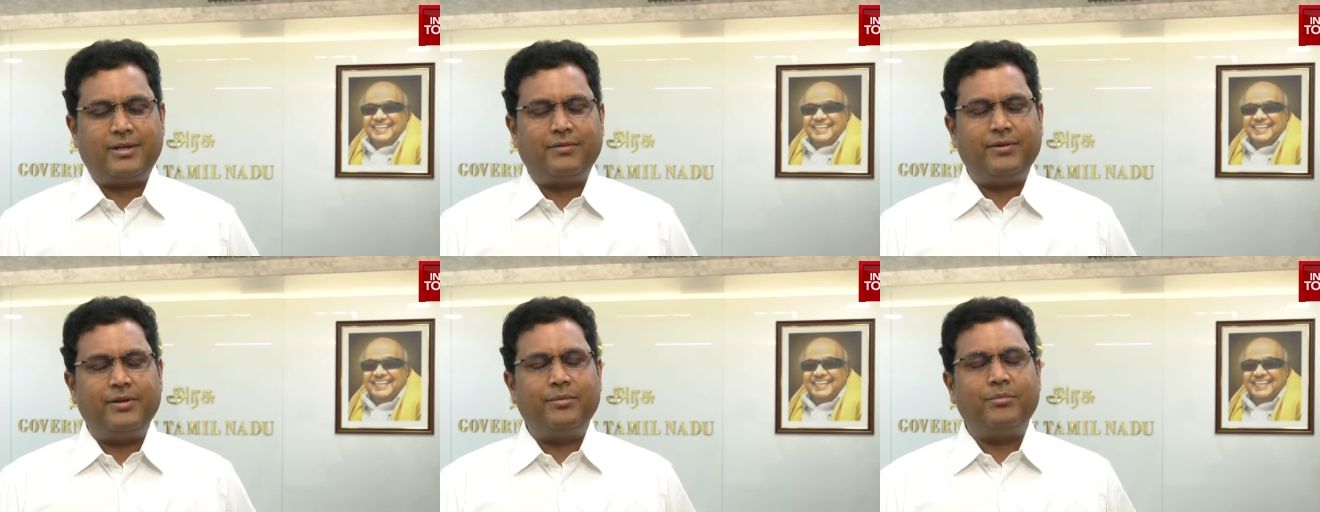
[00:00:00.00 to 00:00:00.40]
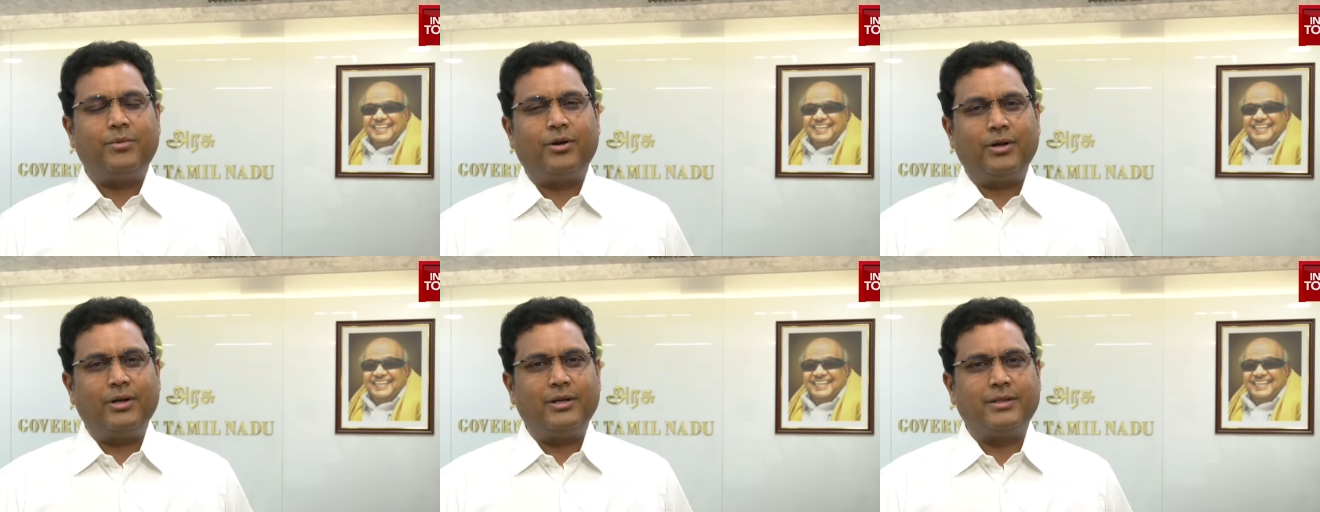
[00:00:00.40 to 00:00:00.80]
Speaker 1: Dravidian
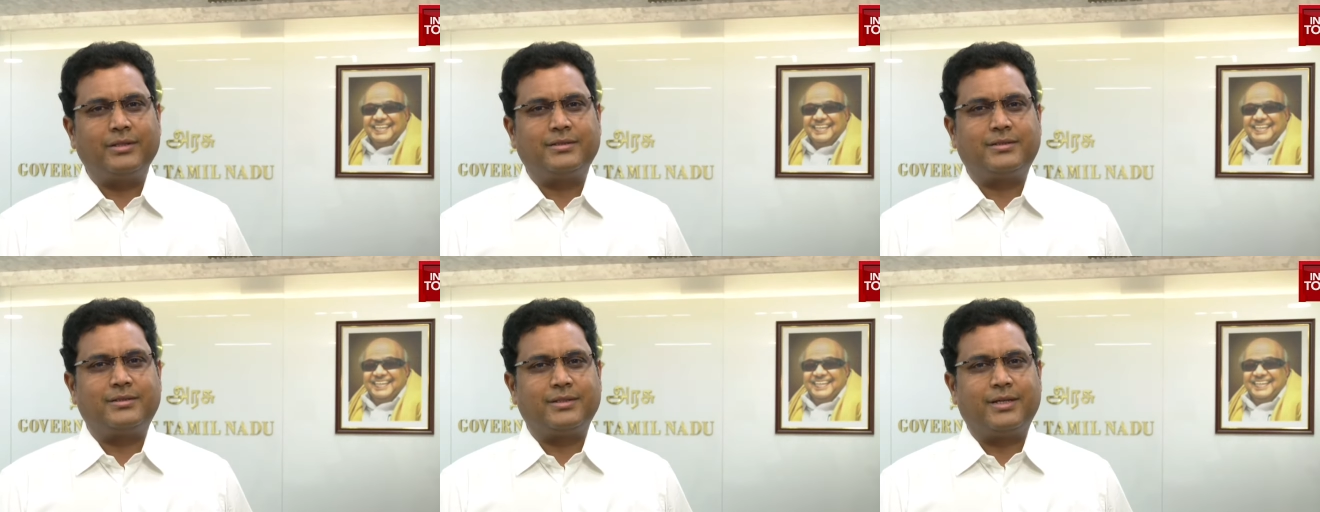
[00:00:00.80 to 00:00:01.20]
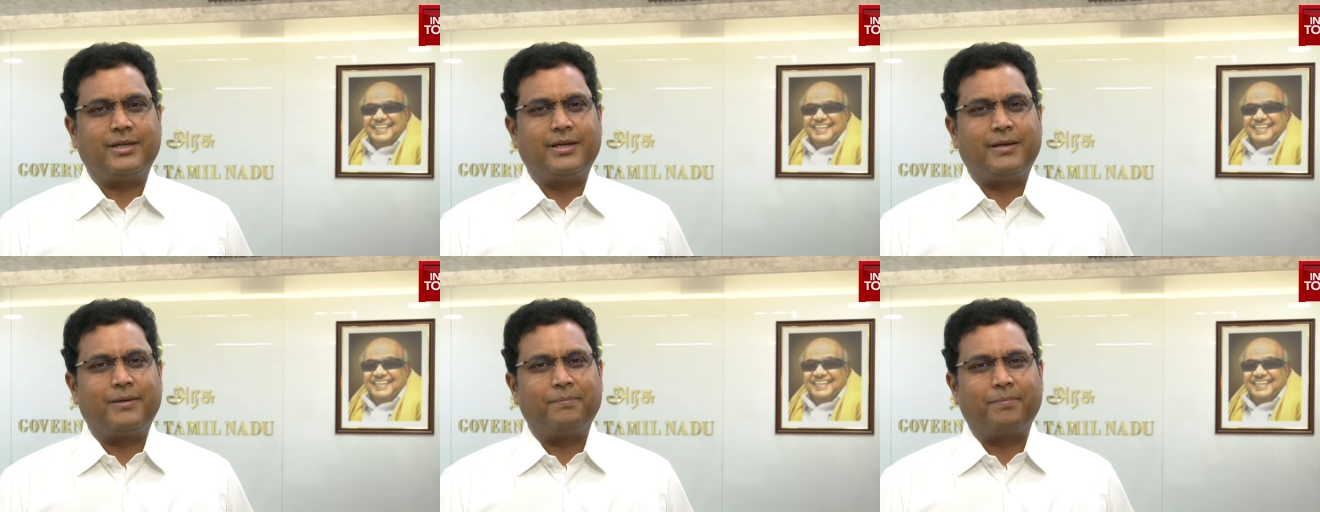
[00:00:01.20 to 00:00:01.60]
model is
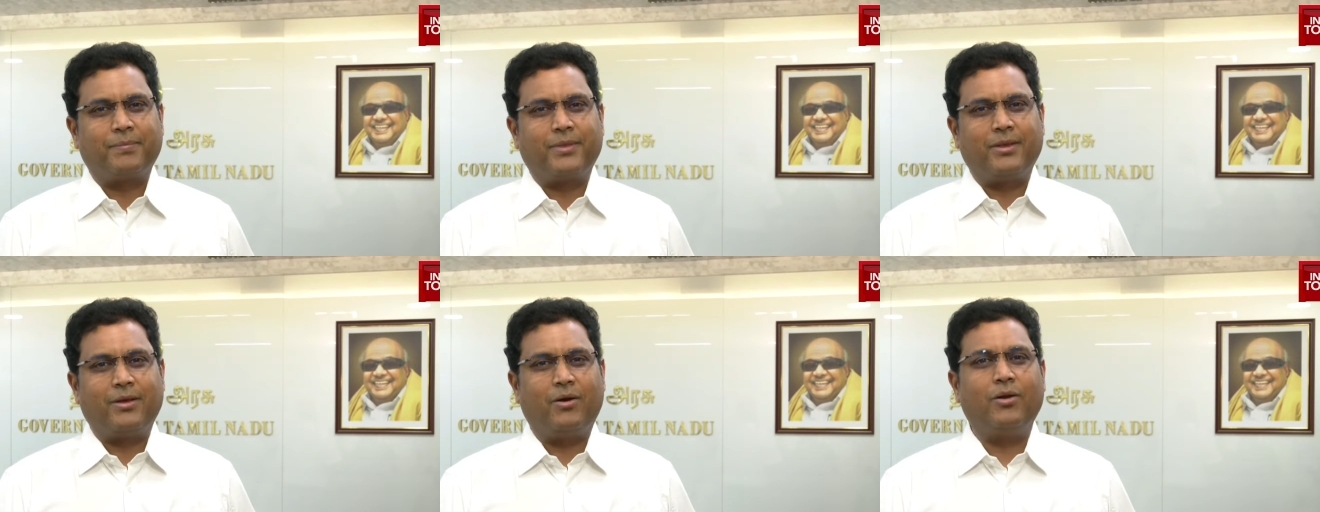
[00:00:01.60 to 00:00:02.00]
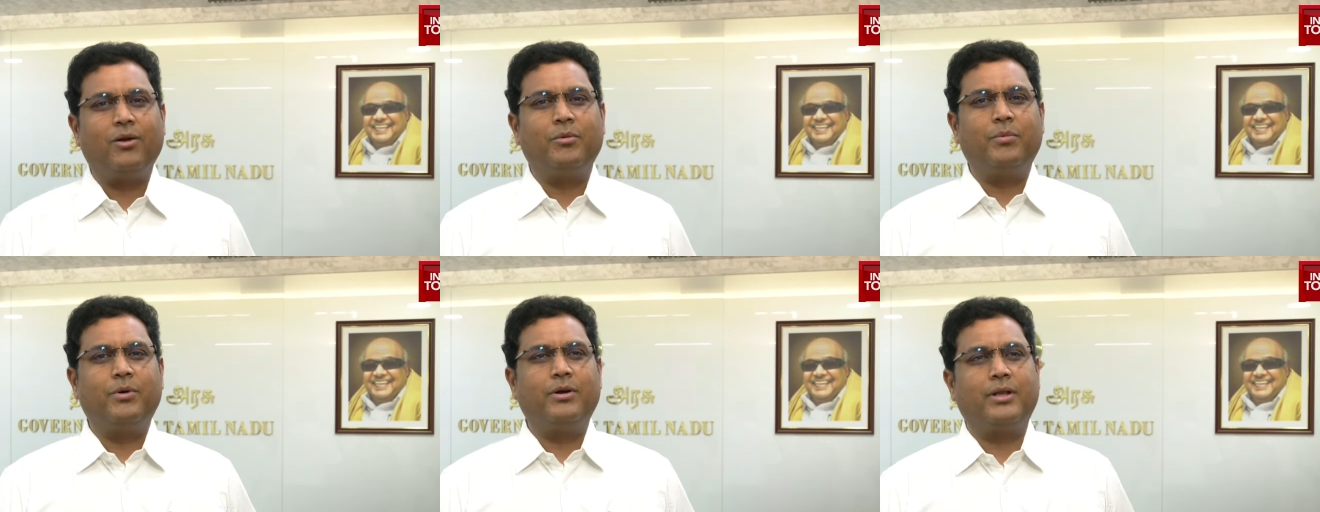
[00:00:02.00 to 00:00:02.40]
all
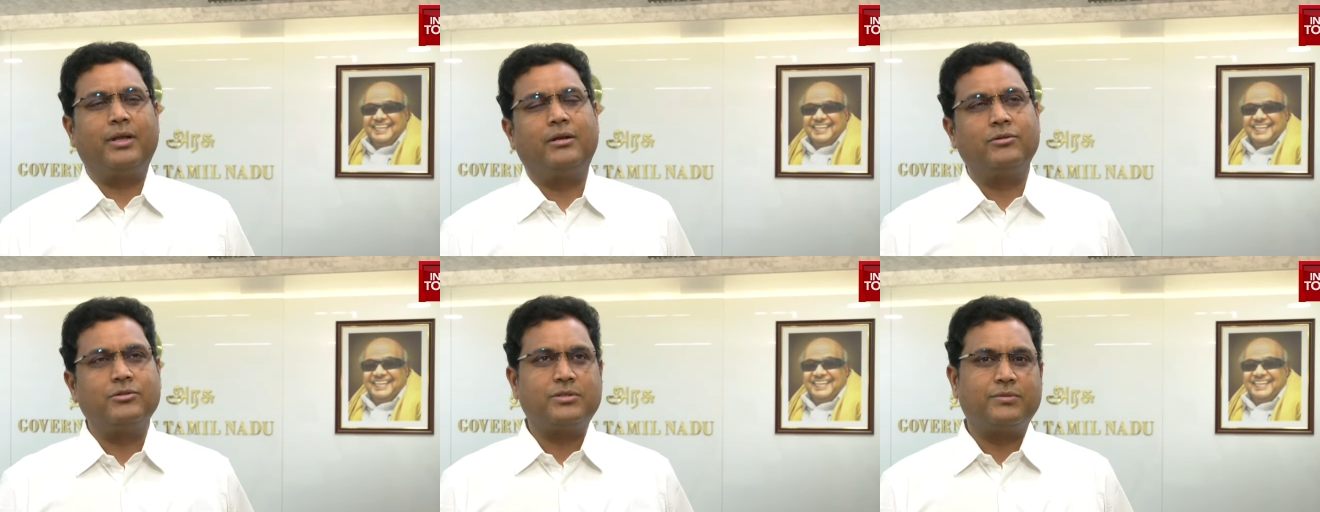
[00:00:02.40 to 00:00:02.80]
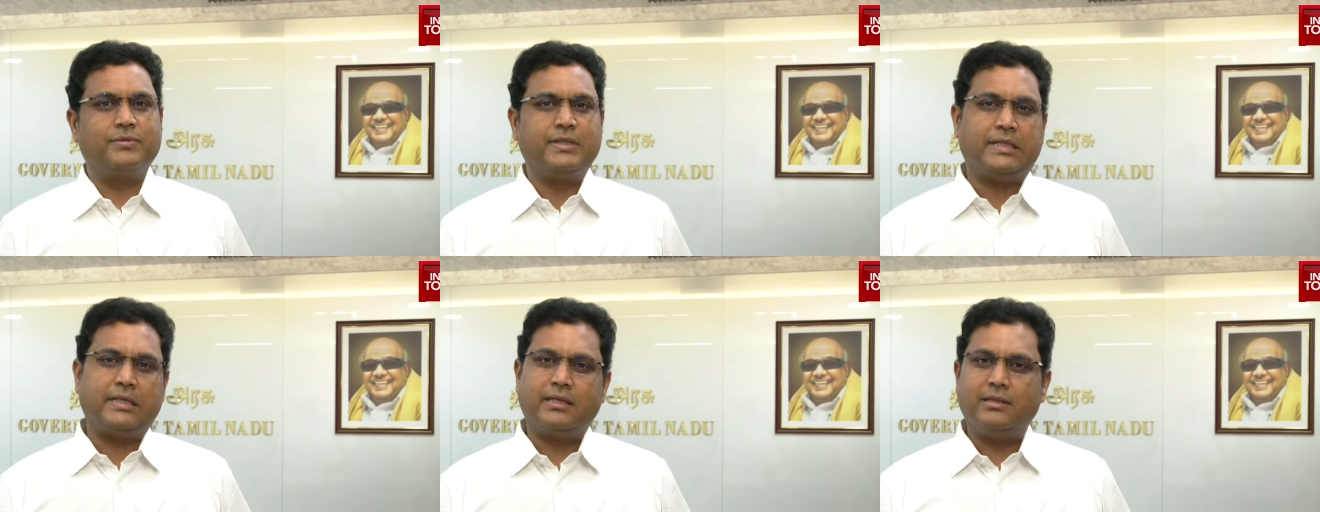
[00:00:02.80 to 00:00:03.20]
about
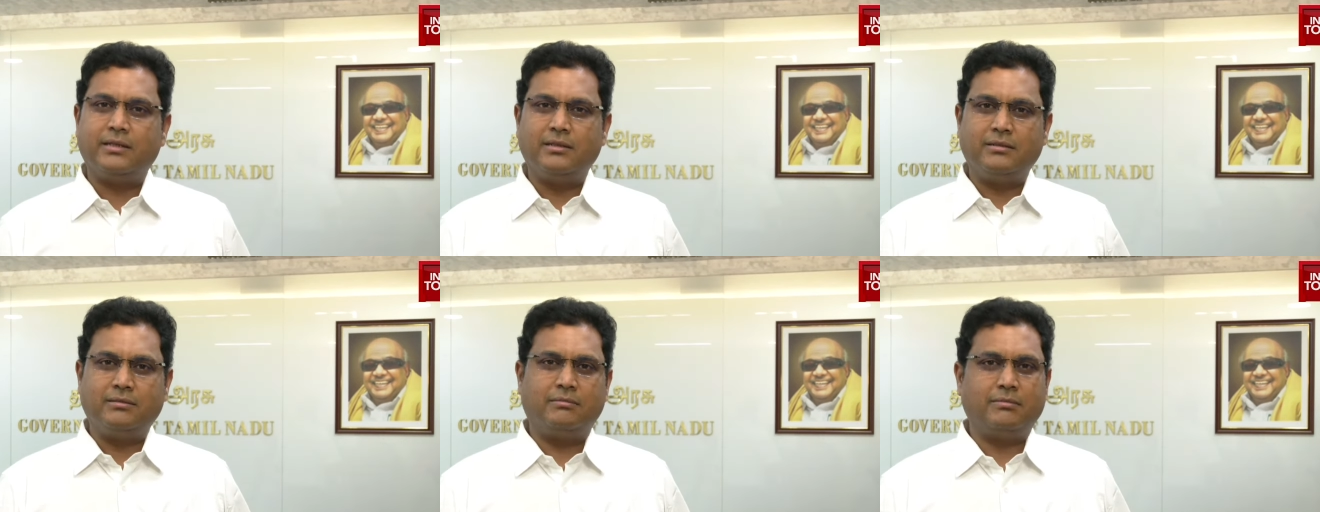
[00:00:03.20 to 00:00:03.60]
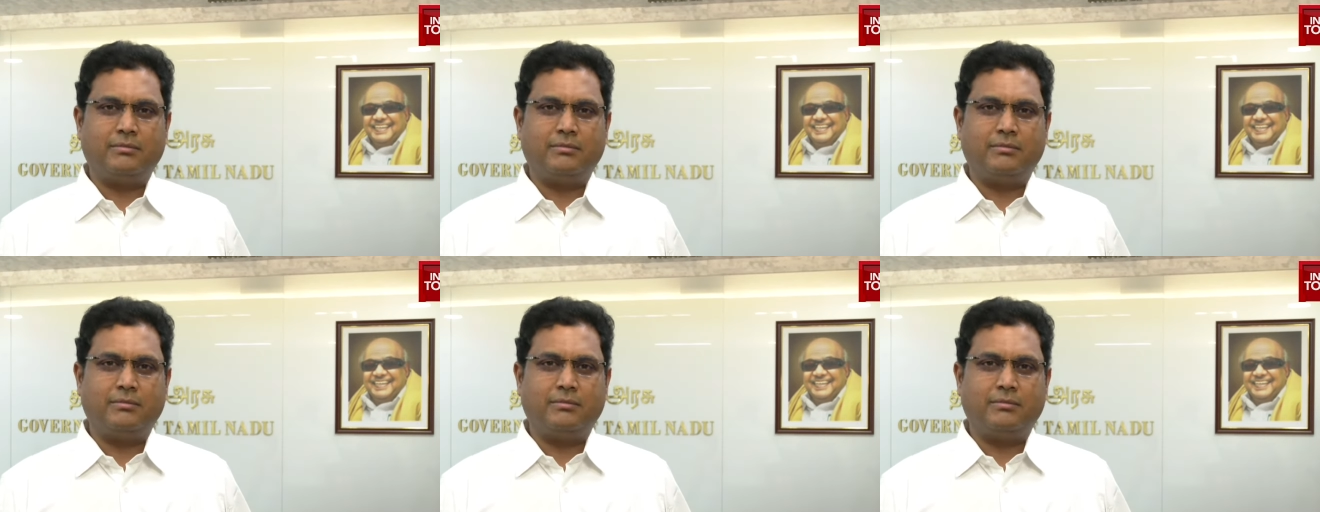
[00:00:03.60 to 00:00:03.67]
inclusivity,